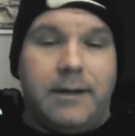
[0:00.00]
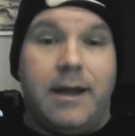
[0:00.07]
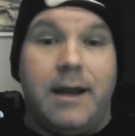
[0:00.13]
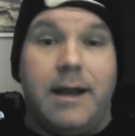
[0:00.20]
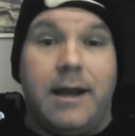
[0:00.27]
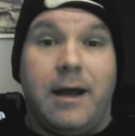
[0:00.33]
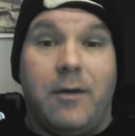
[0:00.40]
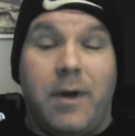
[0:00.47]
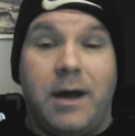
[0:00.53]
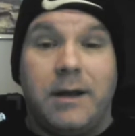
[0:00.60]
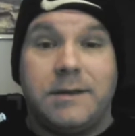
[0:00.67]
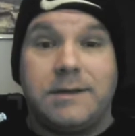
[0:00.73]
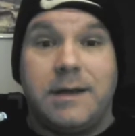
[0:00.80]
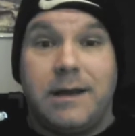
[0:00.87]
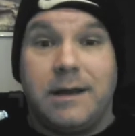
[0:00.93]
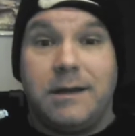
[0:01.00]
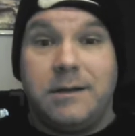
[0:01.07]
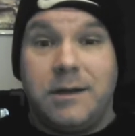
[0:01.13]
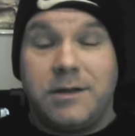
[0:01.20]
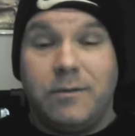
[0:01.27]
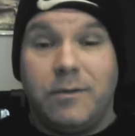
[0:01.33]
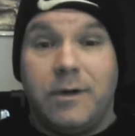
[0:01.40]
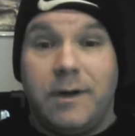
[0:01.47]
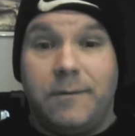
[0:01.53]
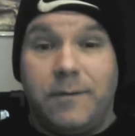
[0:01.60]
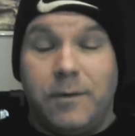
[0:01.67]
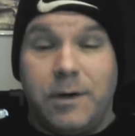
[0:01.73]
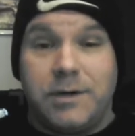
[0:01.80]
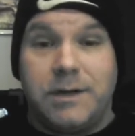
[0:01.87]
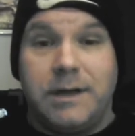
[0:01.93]
Anyhow, on the second edition, where
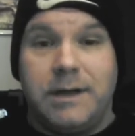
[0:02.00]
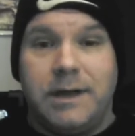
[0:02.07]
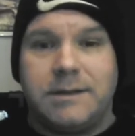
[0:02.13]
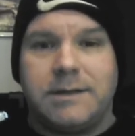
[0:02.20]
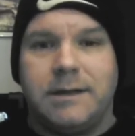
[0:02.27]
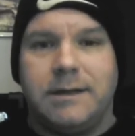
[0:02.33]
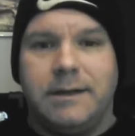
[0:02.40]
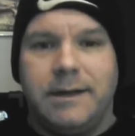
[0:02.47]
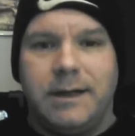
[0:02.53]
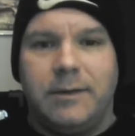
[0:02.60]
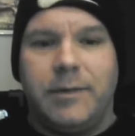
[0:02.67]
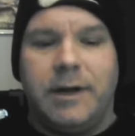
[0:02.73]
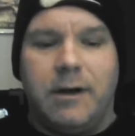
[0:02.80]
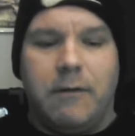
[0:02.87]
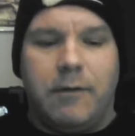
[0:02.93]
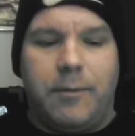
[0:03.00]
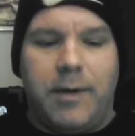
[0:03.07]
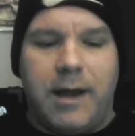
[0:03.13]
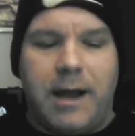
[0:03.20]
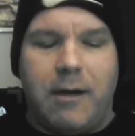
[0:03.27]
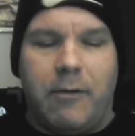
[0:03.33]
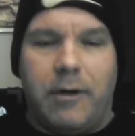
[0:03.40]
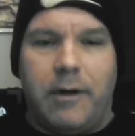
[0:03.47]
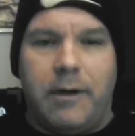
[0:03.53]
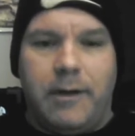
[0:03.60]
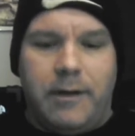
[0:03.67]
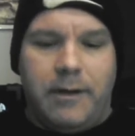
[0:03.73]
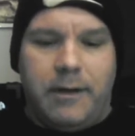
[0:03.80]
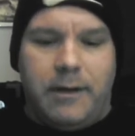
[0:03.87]
unfortunately it gets a little bit overpowered.